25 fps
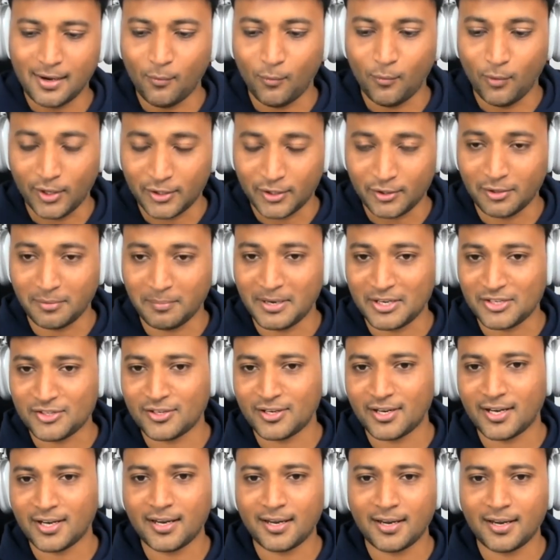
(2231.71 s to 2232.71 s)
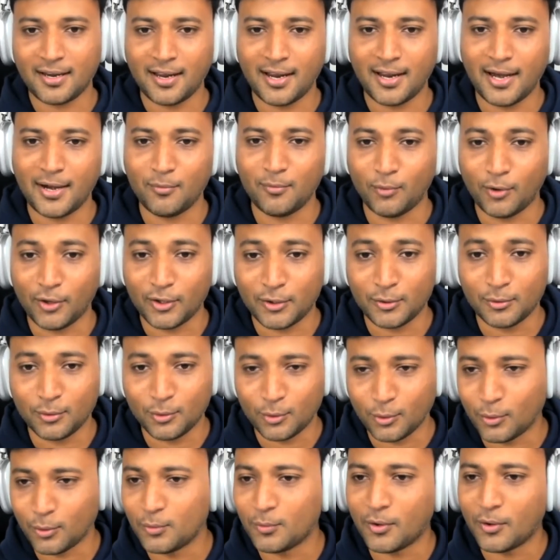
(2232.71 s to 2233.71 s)
what you're measuring, and what you
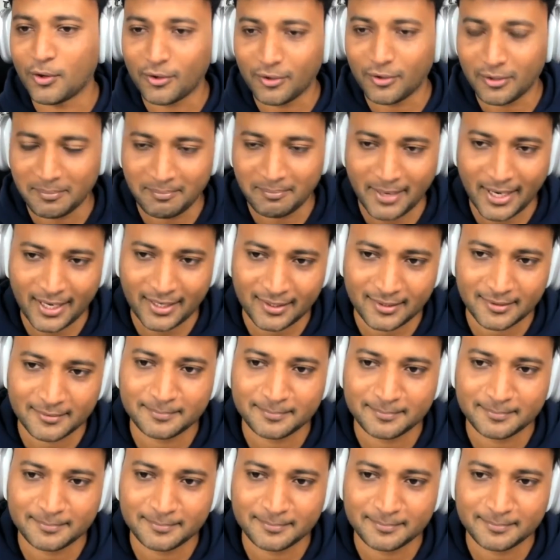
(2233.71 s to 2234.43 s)
don't want to impact.